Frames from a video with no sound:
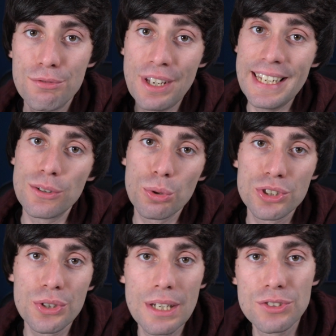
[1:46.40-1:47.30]
Veed
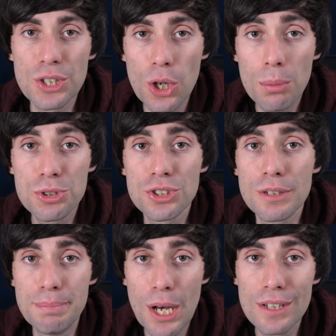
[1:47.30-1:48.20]
also gives you the option
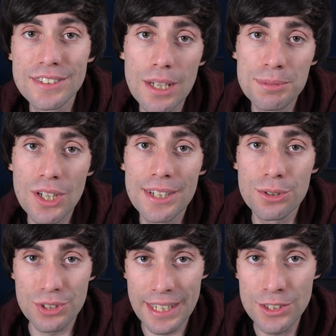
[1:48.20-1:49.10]
to burn
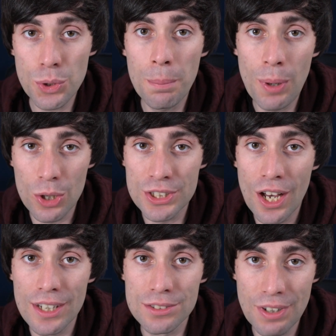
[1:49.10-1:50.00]
subtitles into a
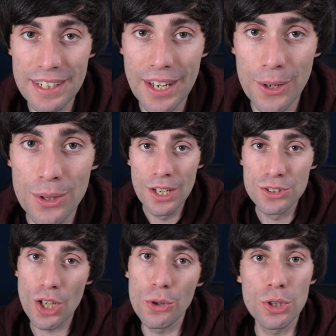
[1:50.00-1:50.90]
podcast video,
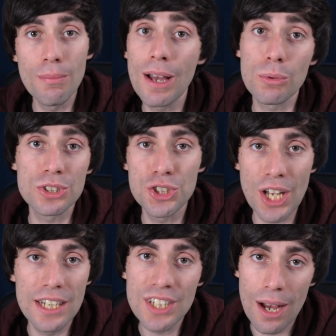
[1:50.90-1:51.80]
so you might want to
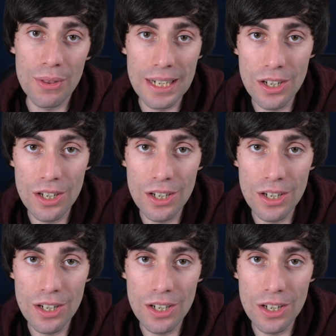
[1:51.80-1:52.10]
change how they